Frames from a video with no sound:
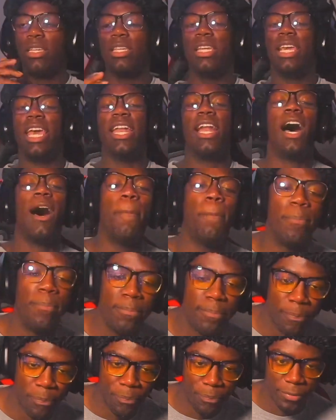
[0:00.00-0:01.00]
Get
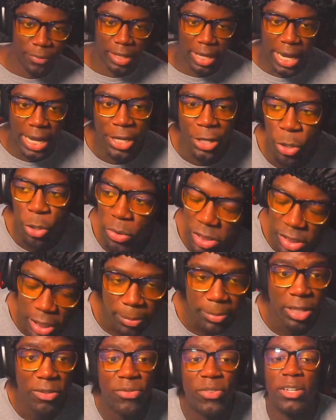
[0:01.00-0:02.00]
up and do
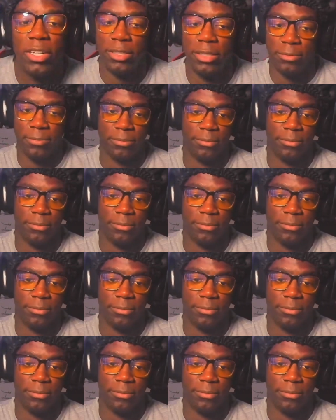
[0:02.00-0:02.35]
something fun.